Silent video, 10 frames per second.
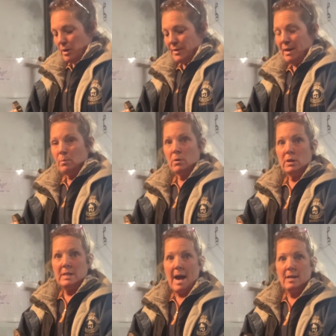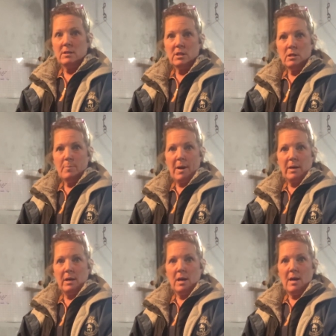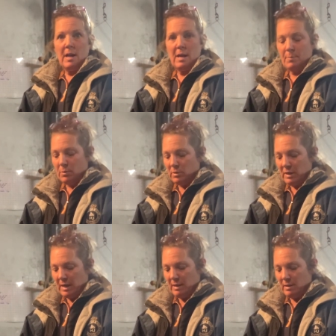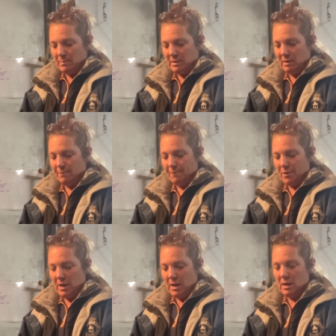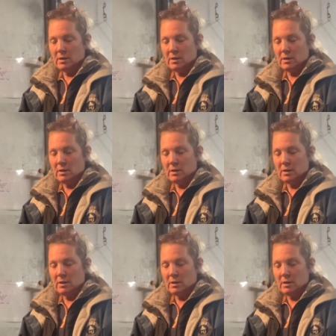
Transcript: they were attached to the bucket, unable to get themselves free.